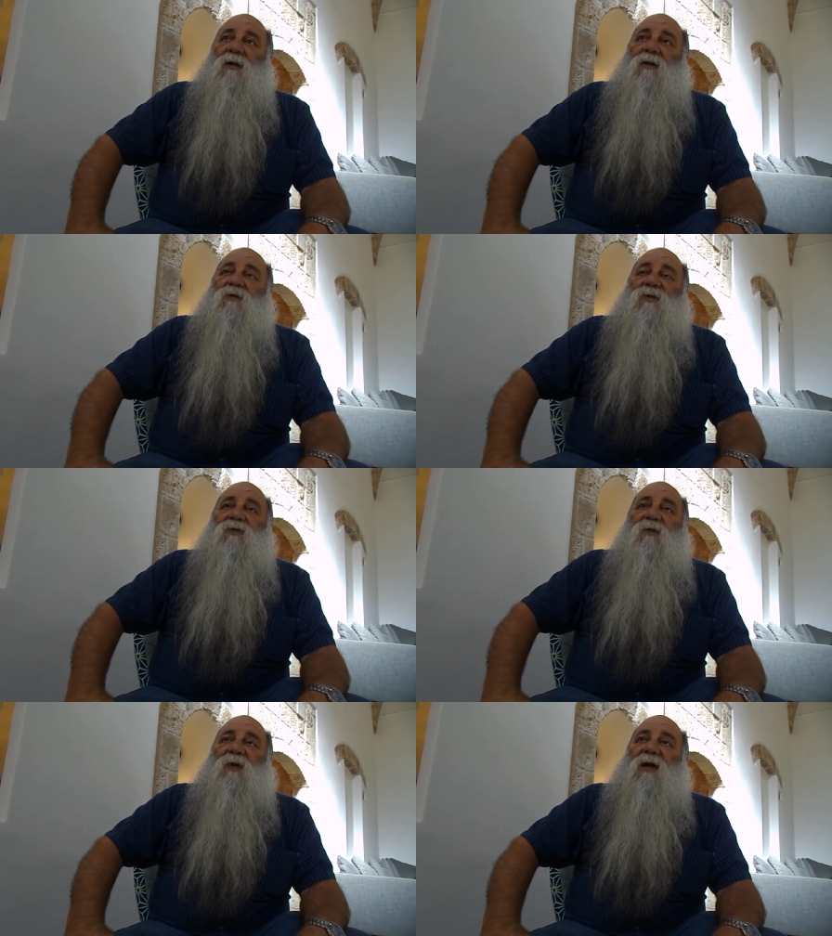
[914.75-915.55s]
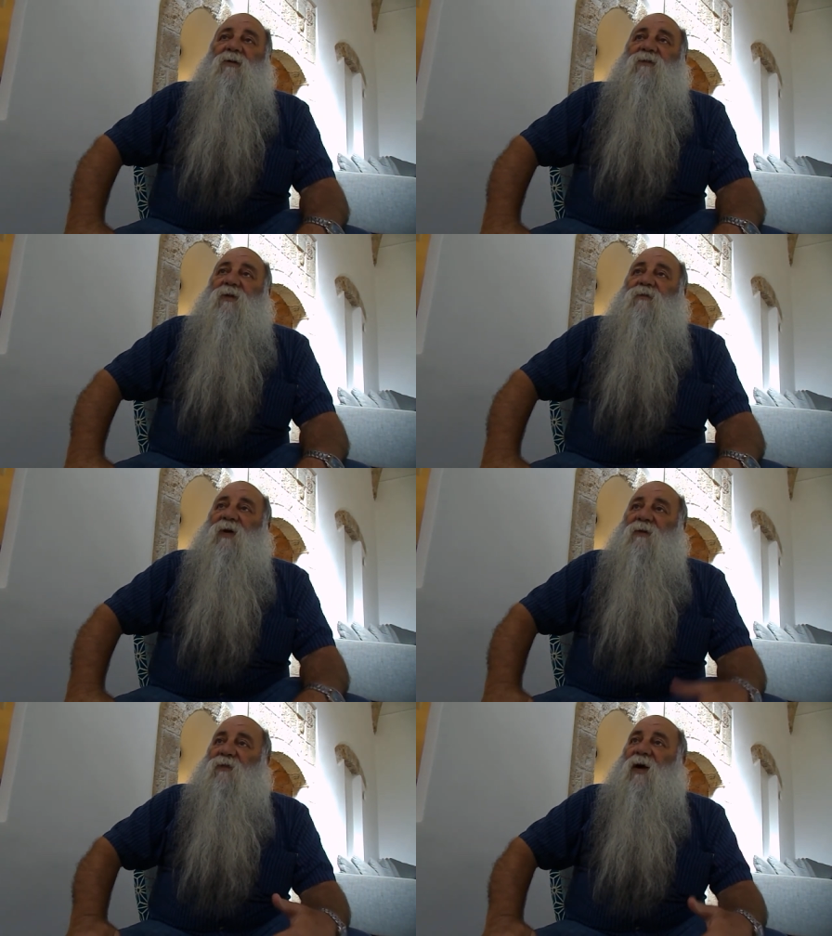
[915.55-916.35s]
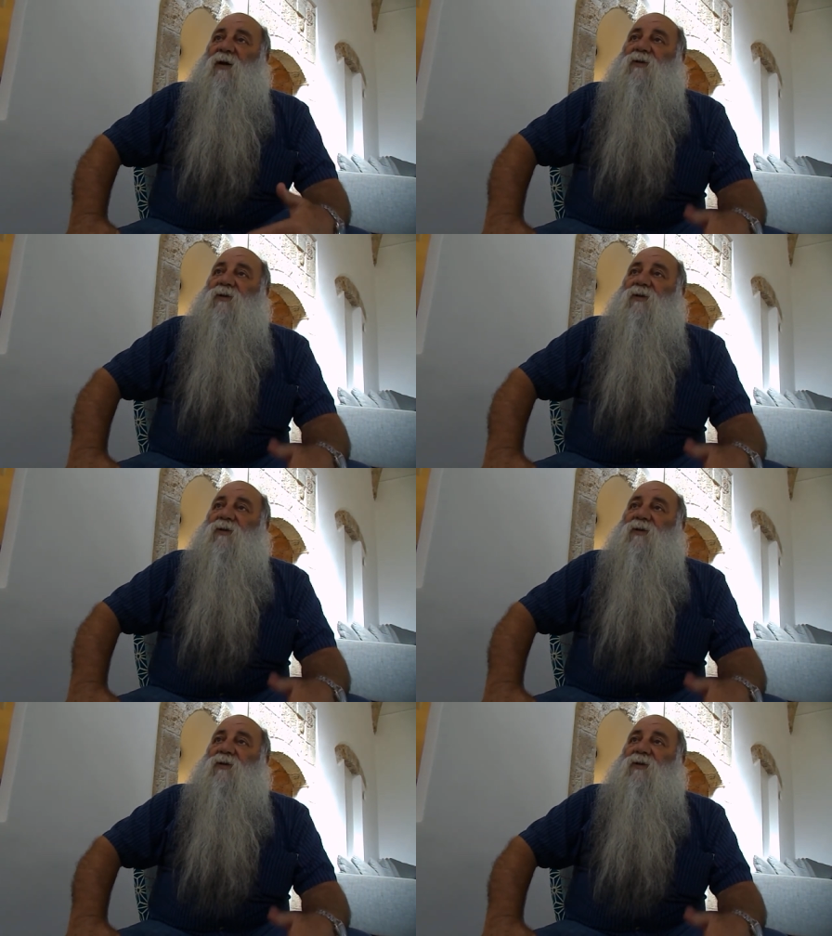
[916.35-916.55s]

There was a remain of the big fire